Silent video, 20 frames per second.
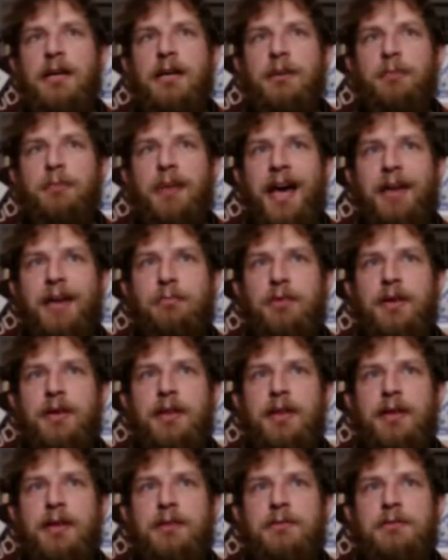Bad
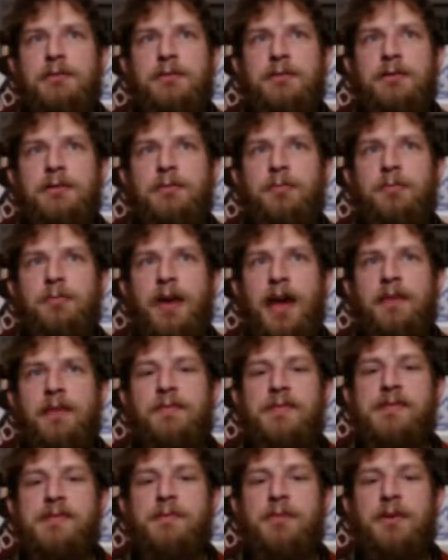breathing, bad
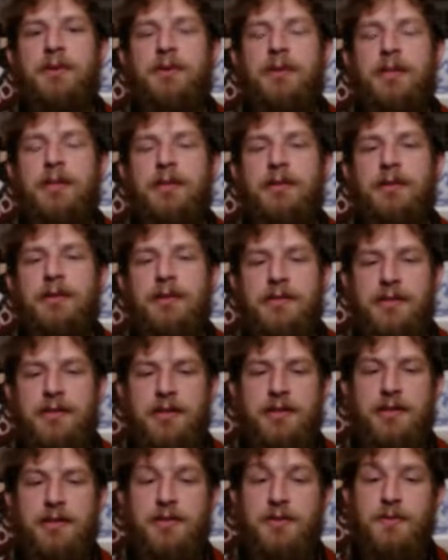visibility. It's
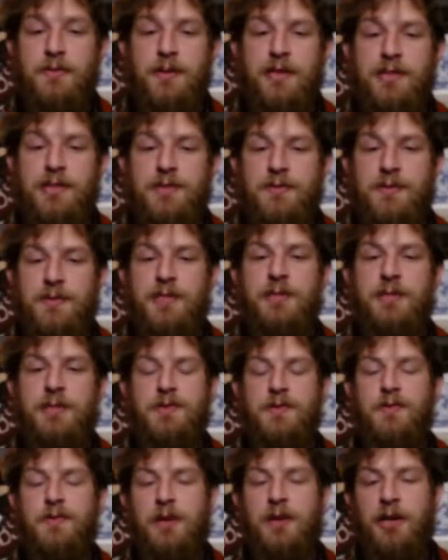like the 2 things you need to
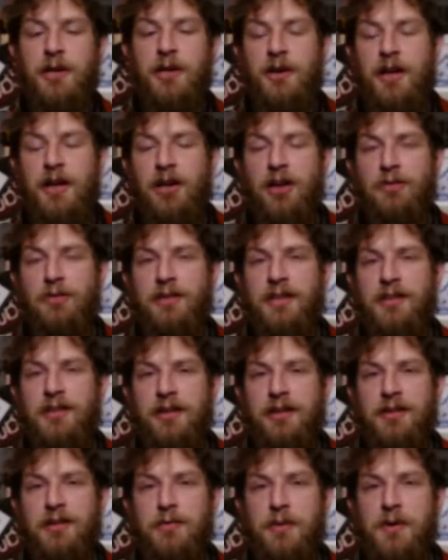do while you're in a helmet,
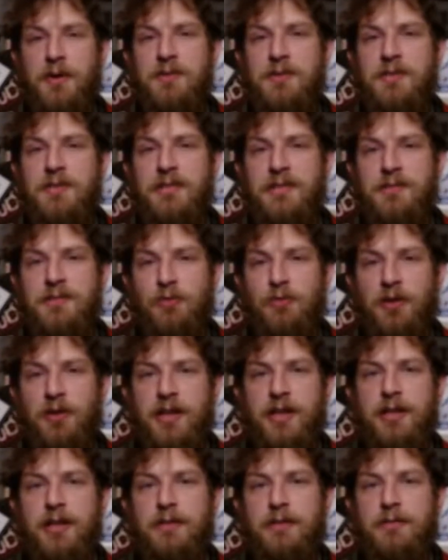like the most. It's
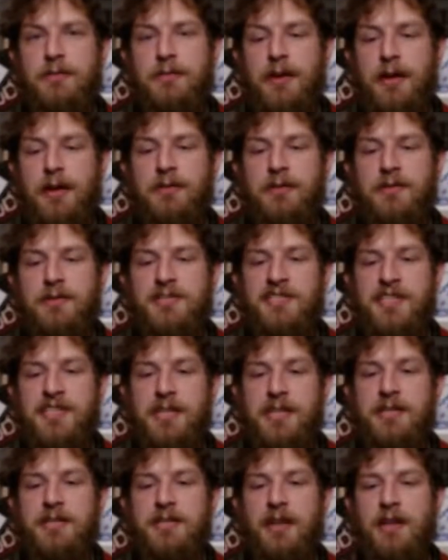breathe and
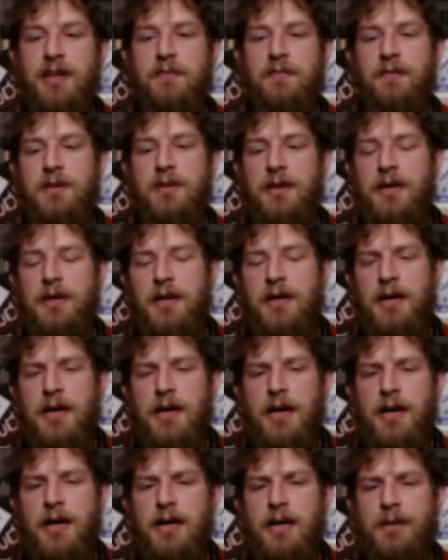see stuff.
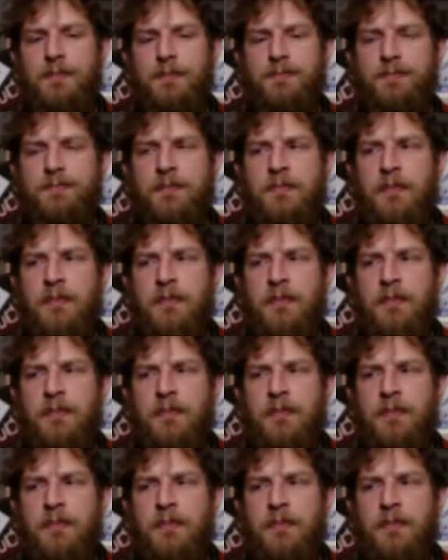A